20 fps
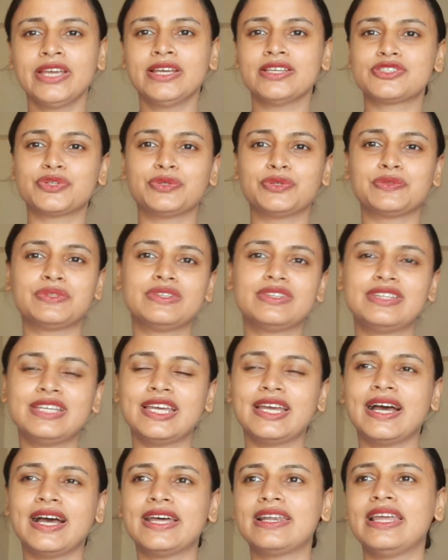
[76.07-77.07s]
So they
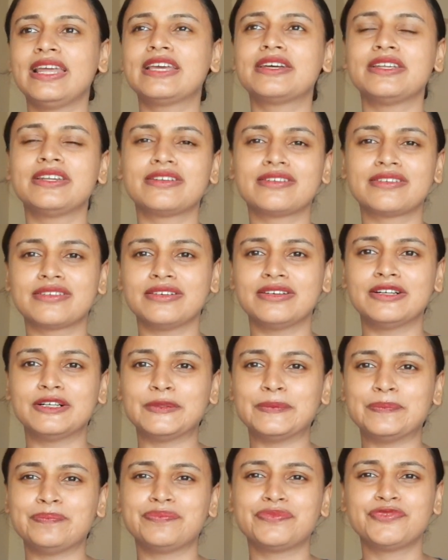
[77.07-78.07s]
are like
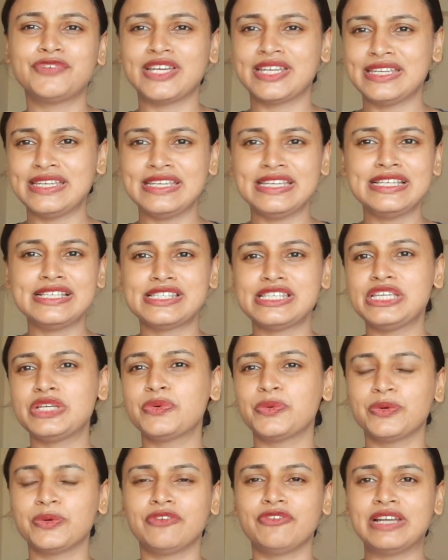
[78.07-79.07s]
a very easy
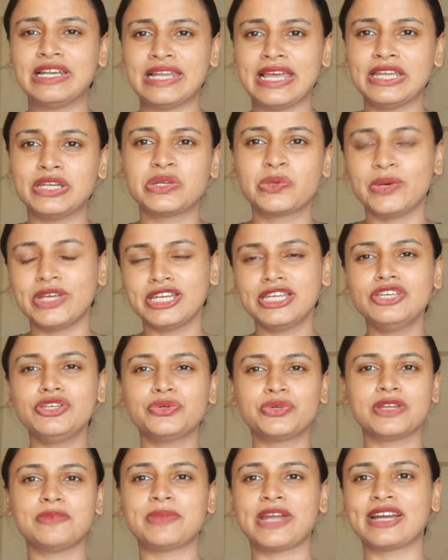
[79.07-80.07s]
one-line query you
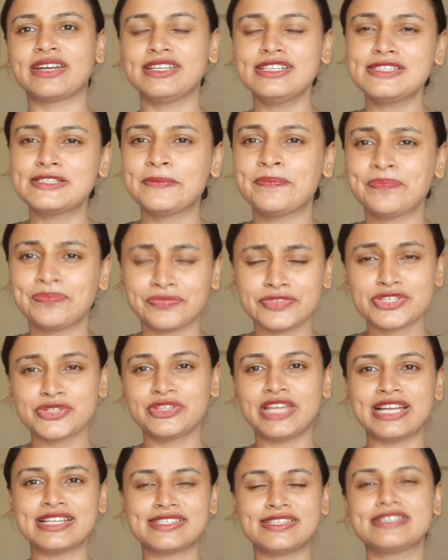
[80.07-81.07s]
can practice. So
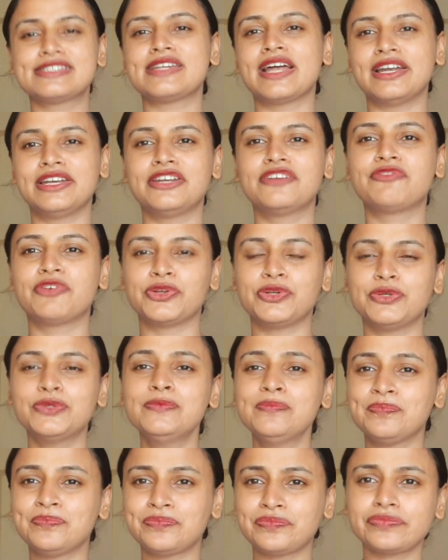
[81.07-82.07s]
that's the starter for
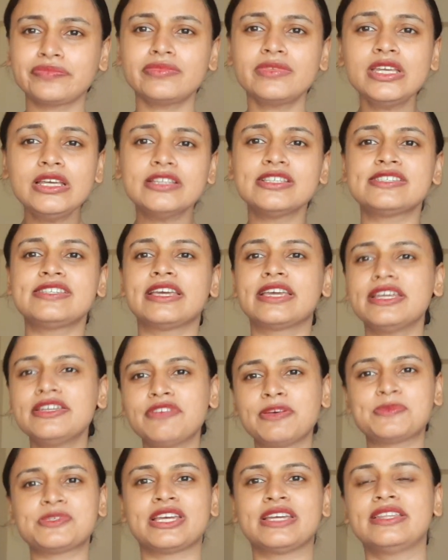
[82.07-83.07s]
you. The second
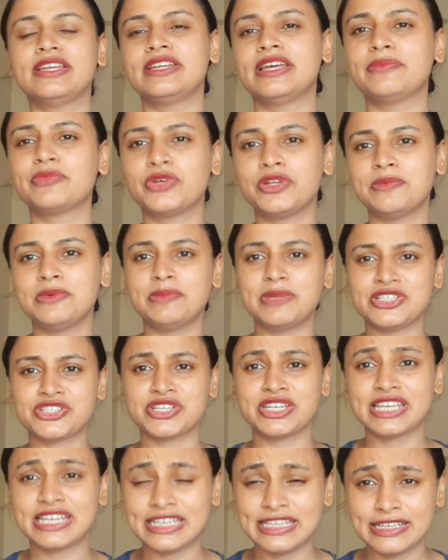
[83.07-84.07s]
website that I'm going to be
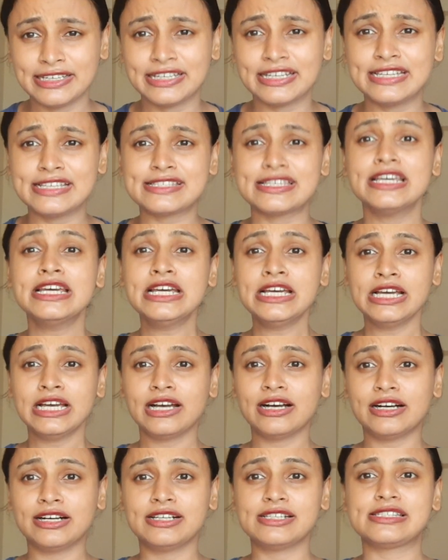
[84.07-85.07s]
mentioning here is
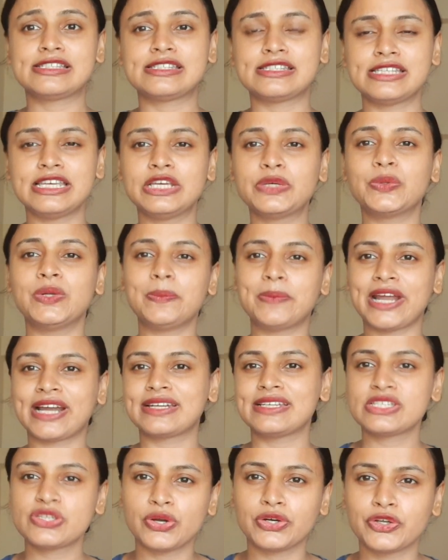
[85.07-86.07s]

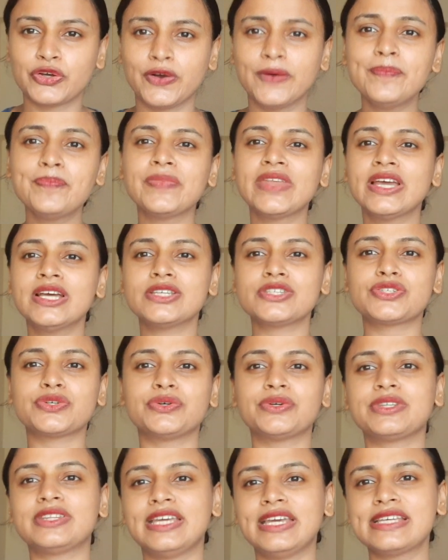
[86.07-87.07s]
SQLPractice.com.
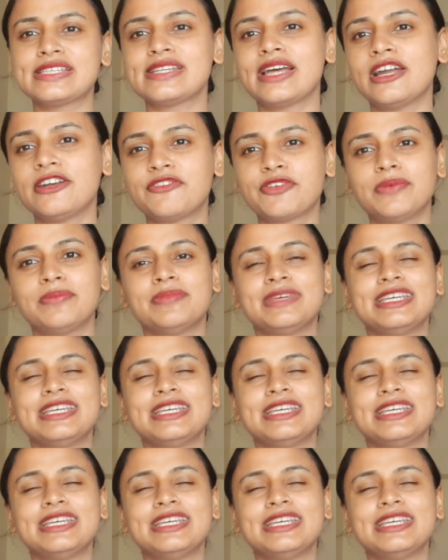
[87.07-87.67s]
So they start from